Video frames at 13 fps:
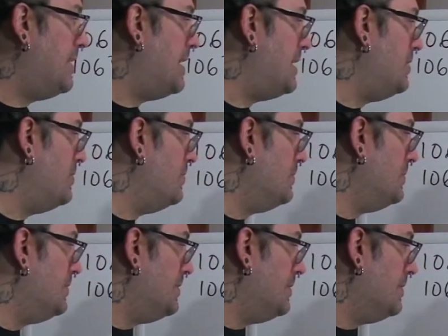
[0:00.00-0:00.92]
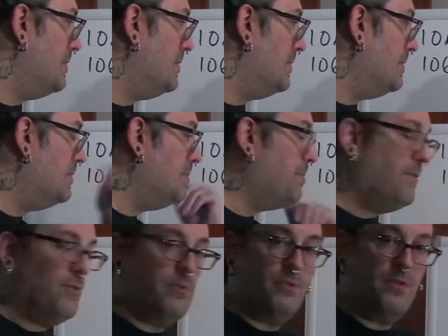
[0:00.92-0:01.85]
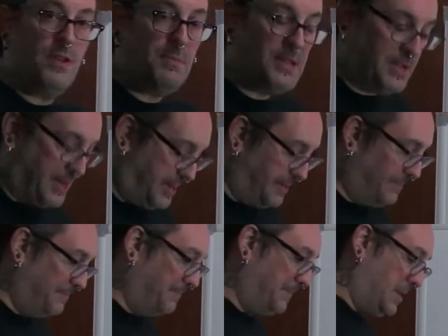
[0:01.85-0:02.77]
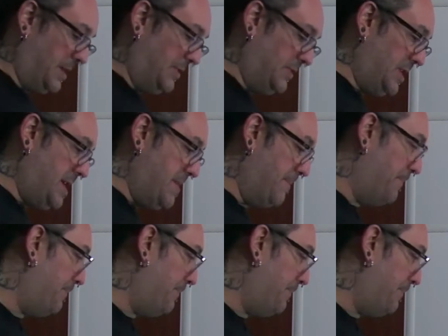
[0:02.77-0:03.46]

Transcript: that I used to perform arithmetic. Let's see.